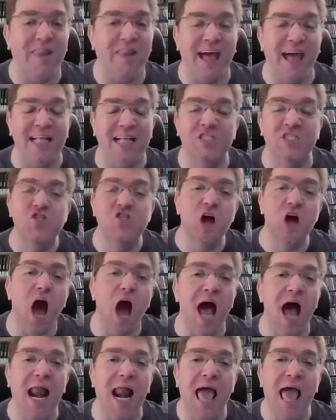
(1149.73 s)
That's
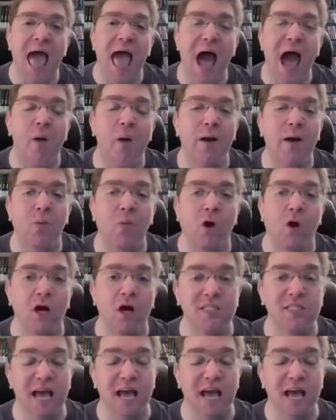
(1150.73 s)
not how it works.